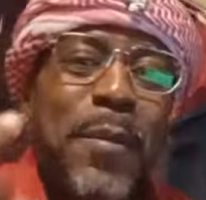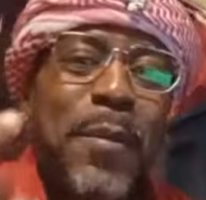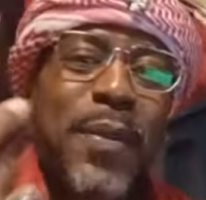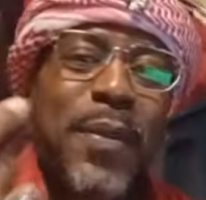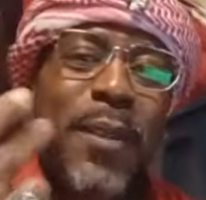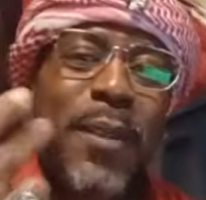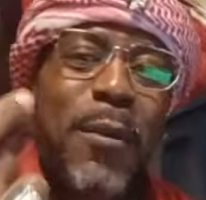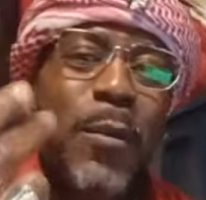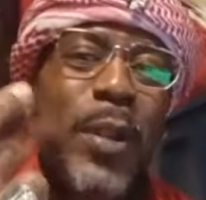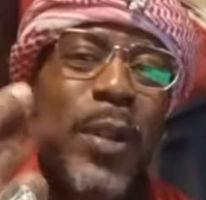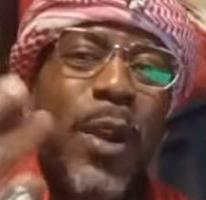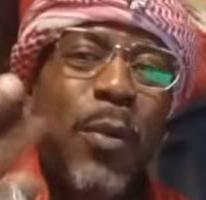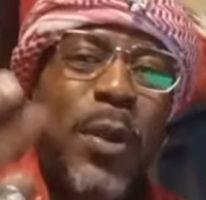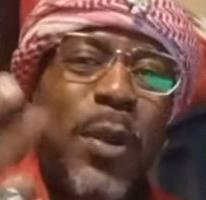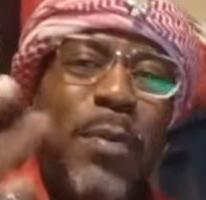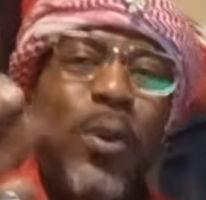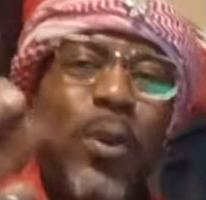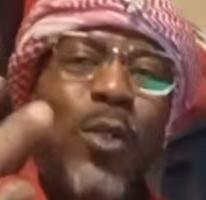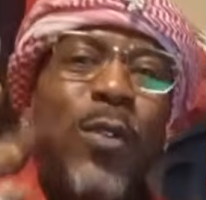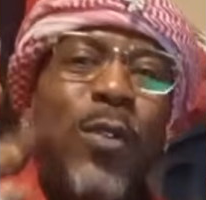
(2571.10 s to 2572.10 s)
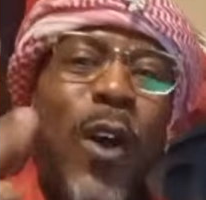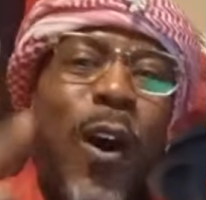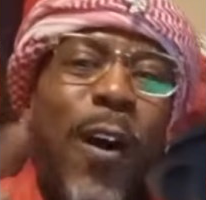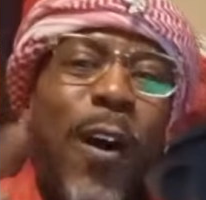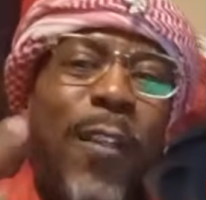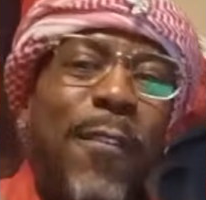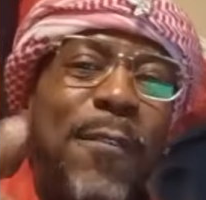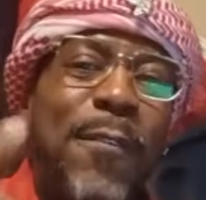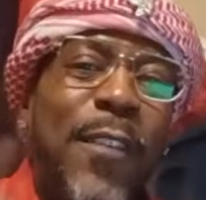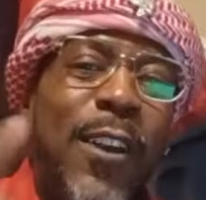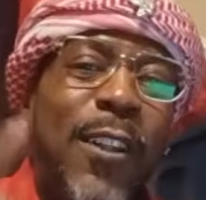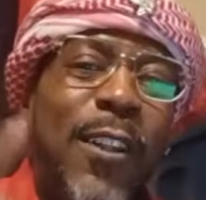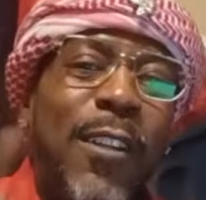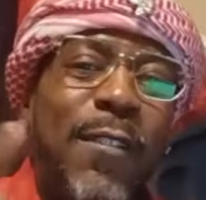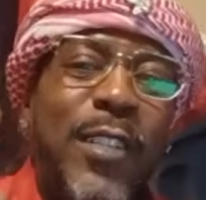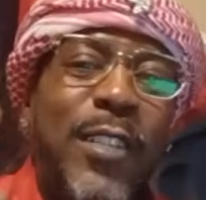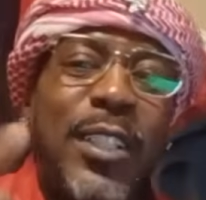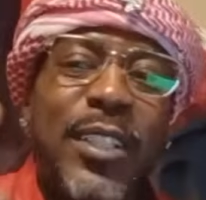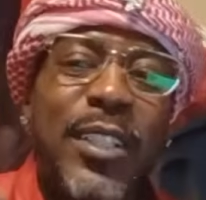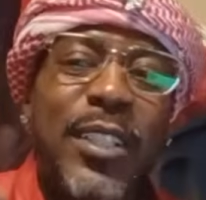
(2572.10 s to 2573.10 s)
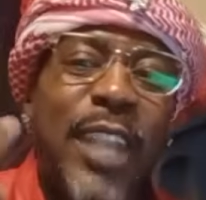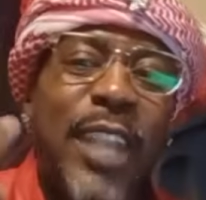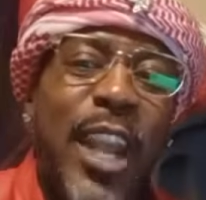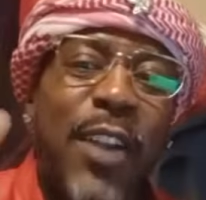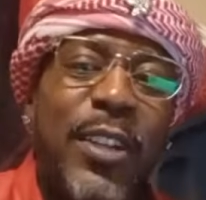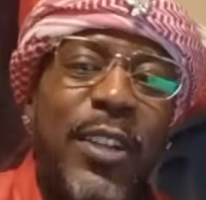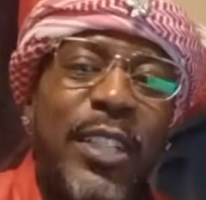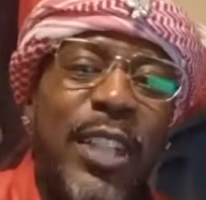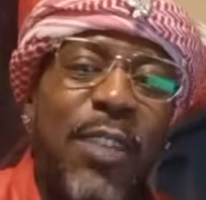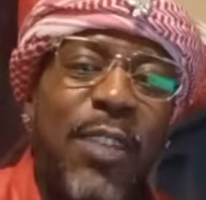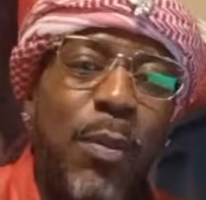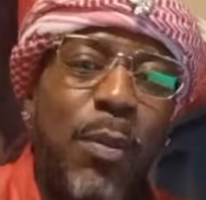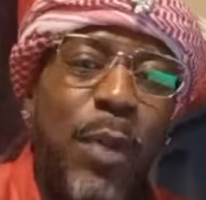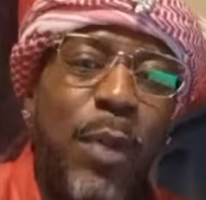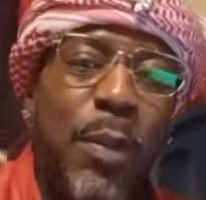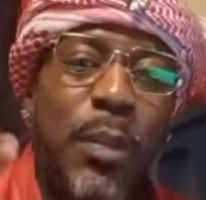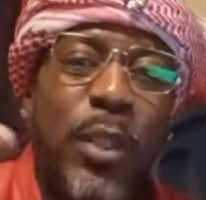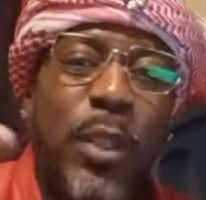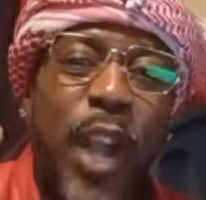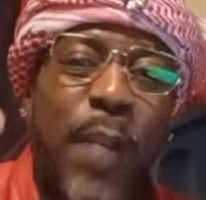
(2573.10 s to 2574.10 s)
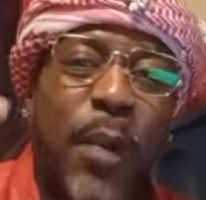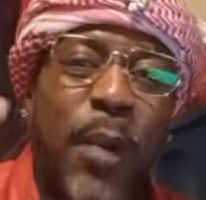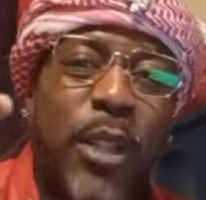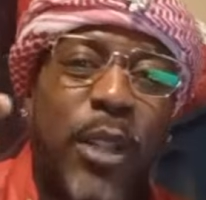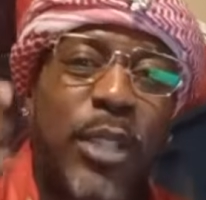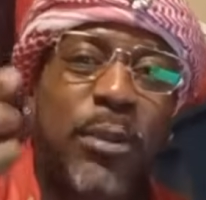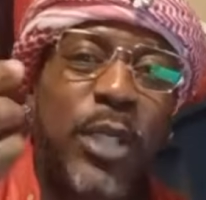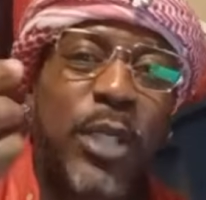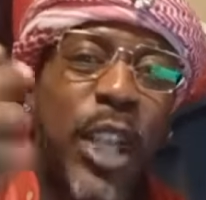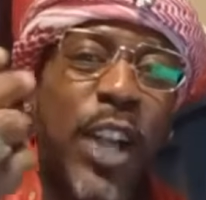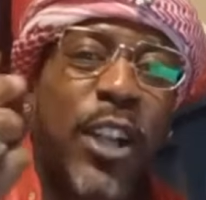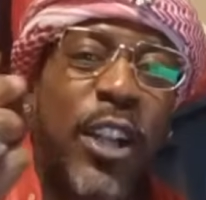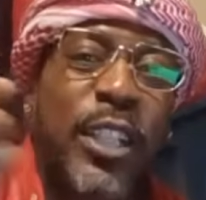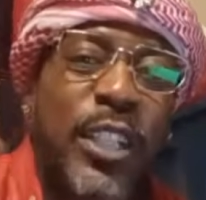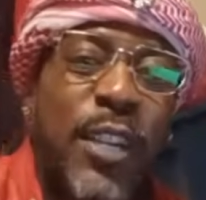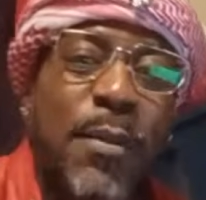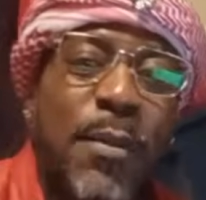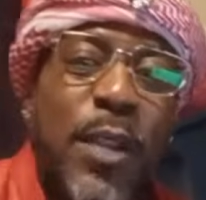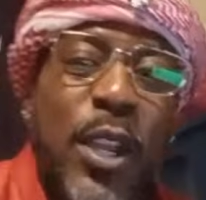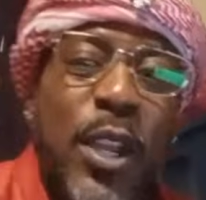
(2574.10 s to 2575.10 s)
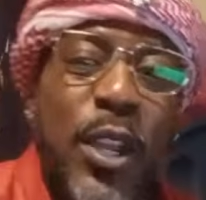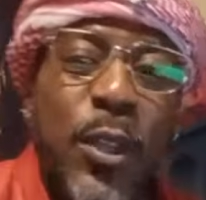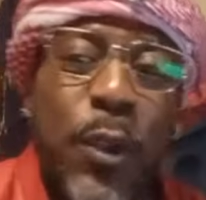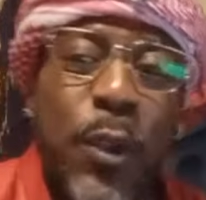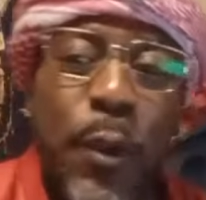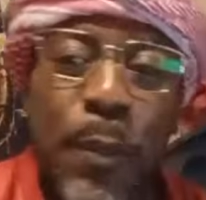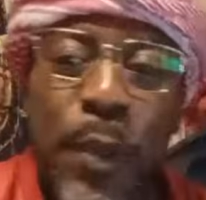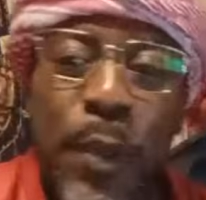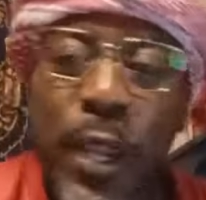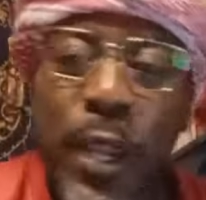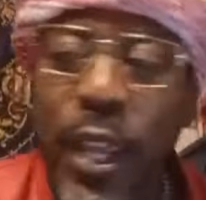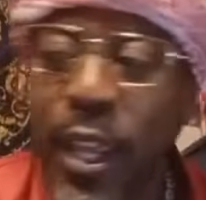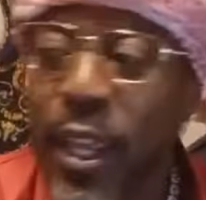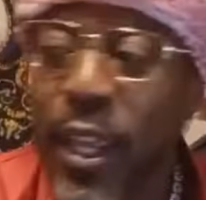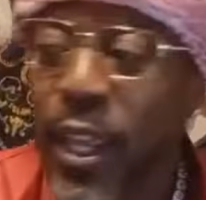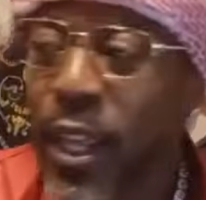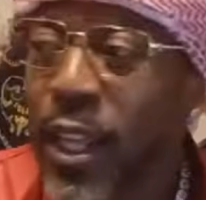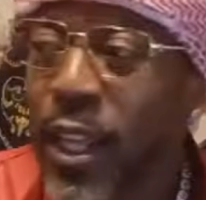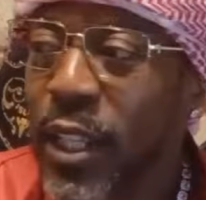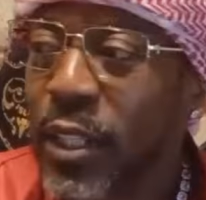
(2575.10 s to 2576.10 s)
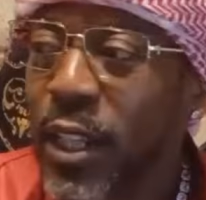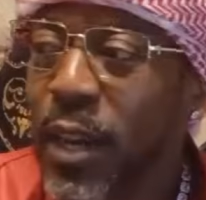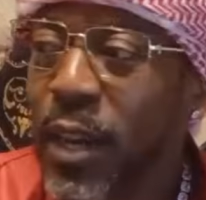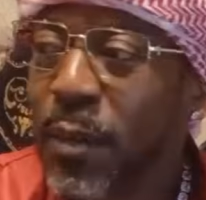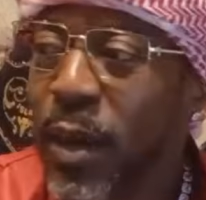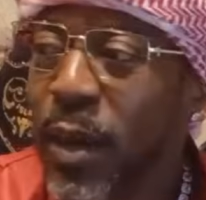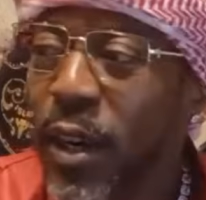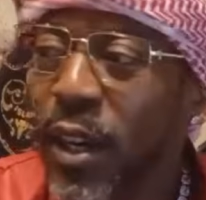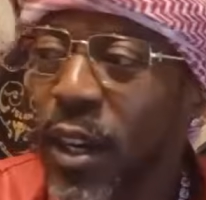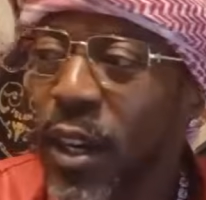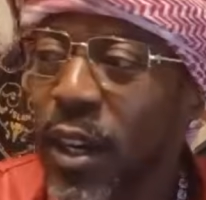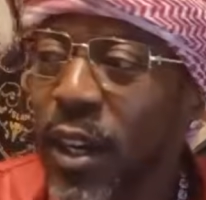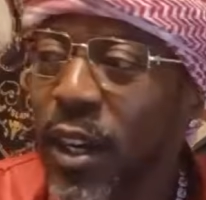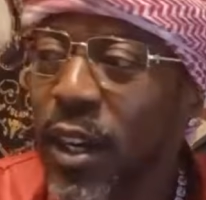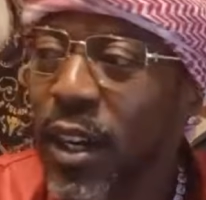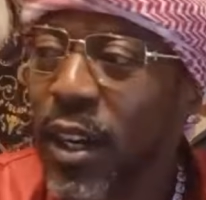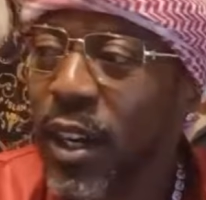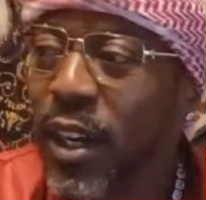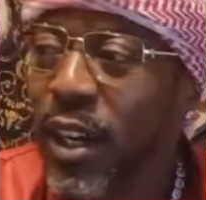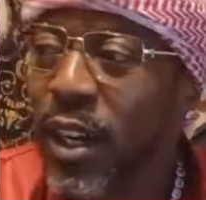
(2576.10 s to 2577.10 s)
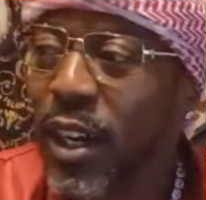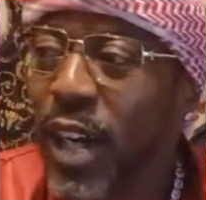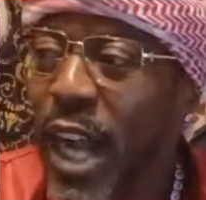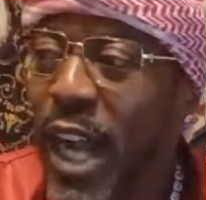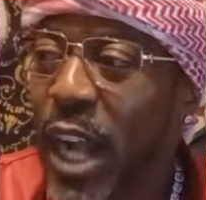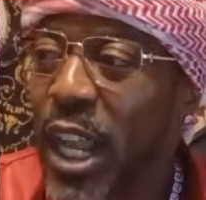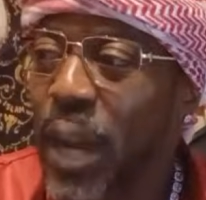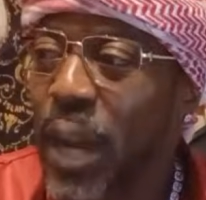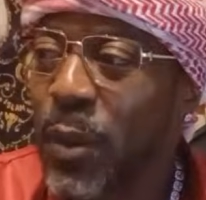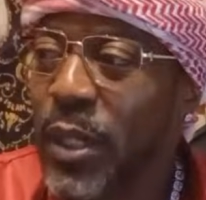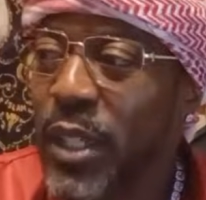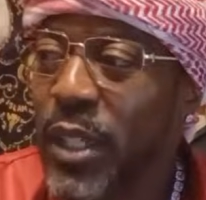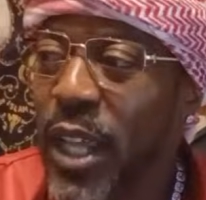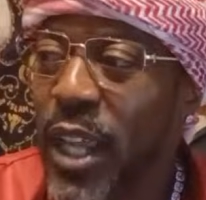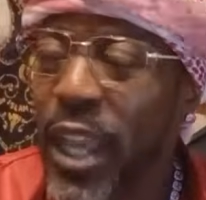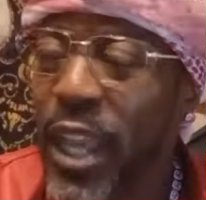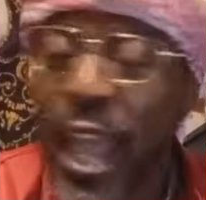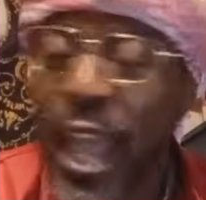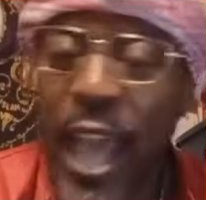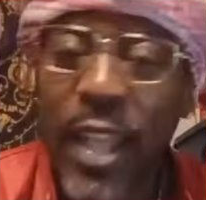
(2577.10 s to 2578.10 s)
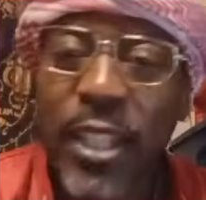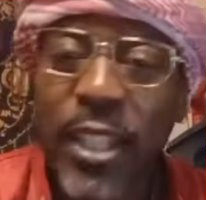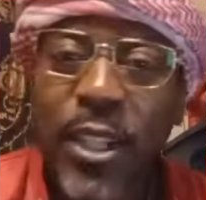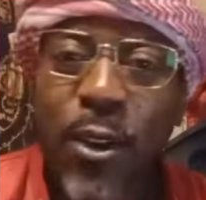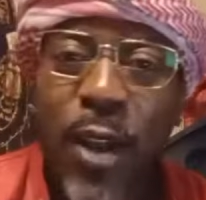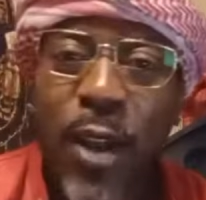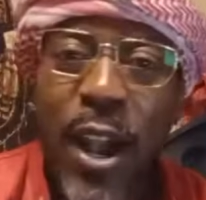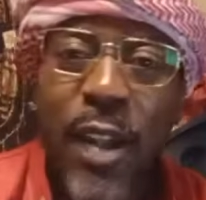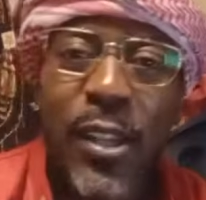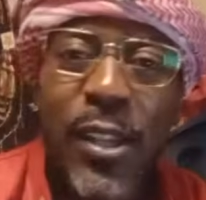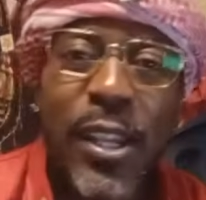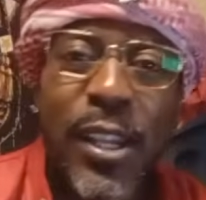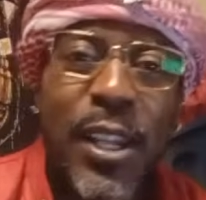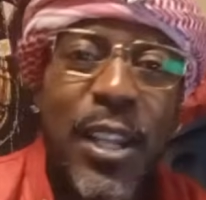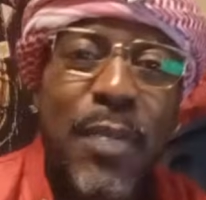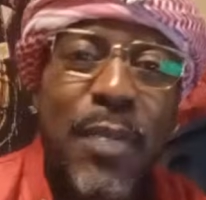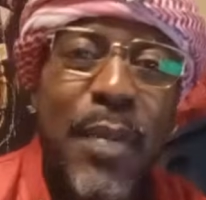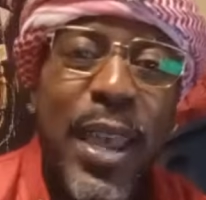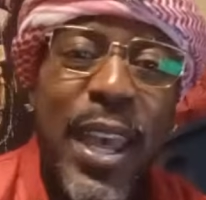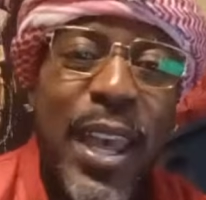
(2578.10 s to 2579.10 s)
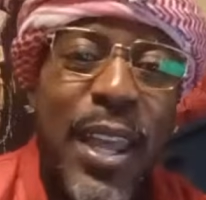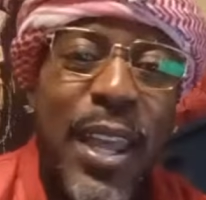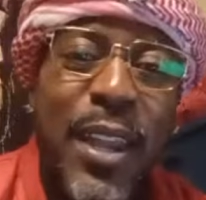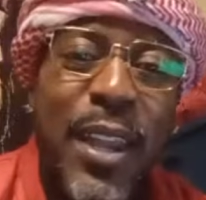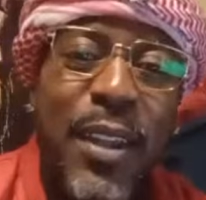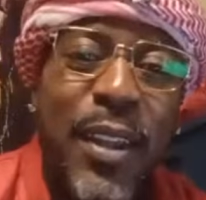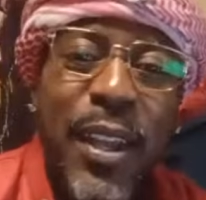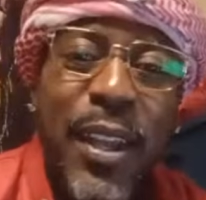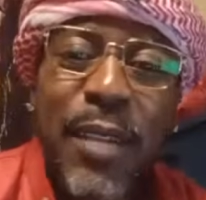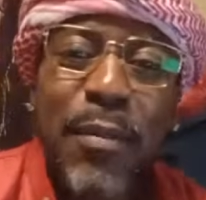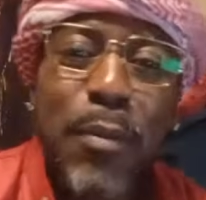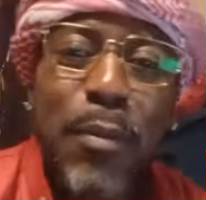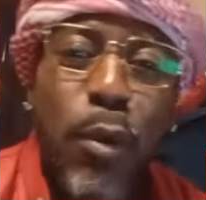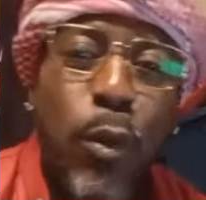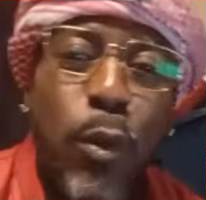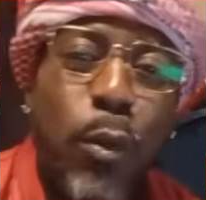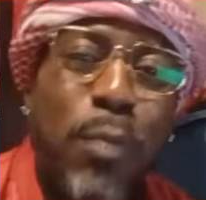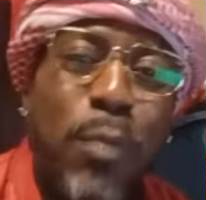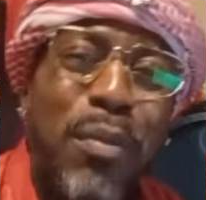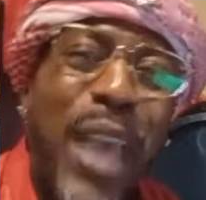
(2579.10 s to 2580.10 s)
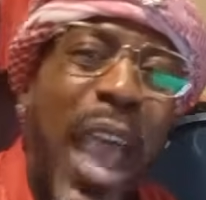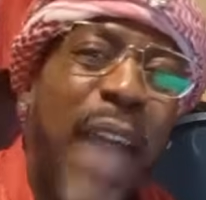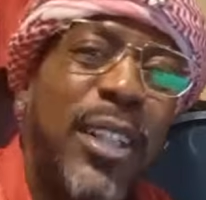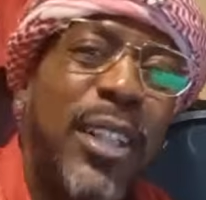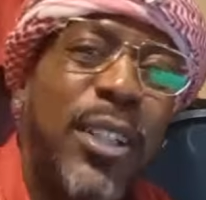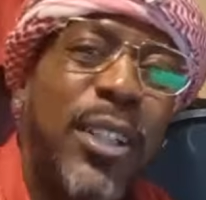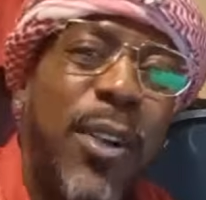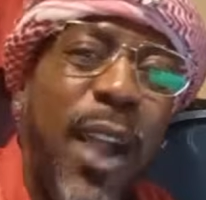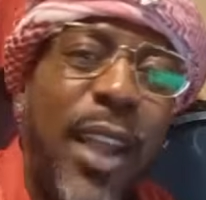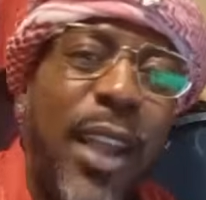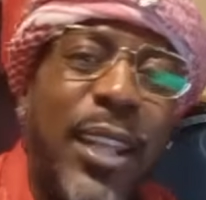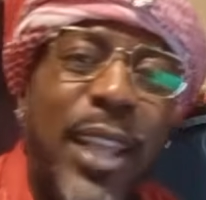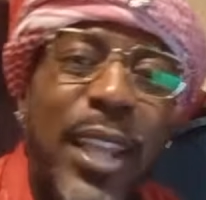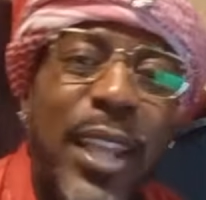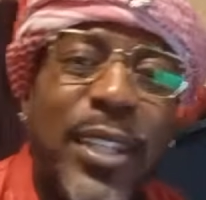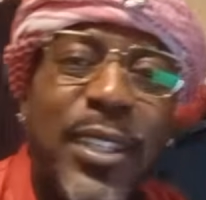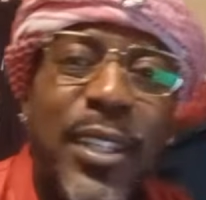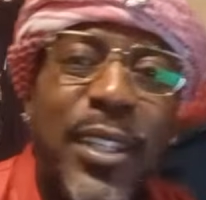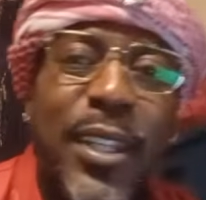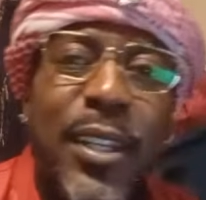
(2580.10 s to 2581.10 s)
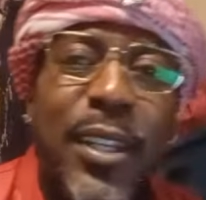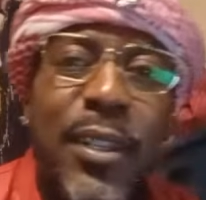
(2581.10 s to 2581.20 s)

We're going to remove all the fail of this scary stuff when people talk about some scary, some European, some, how can we say, Alex Crowley. Man, Alex Crowley ain't shit.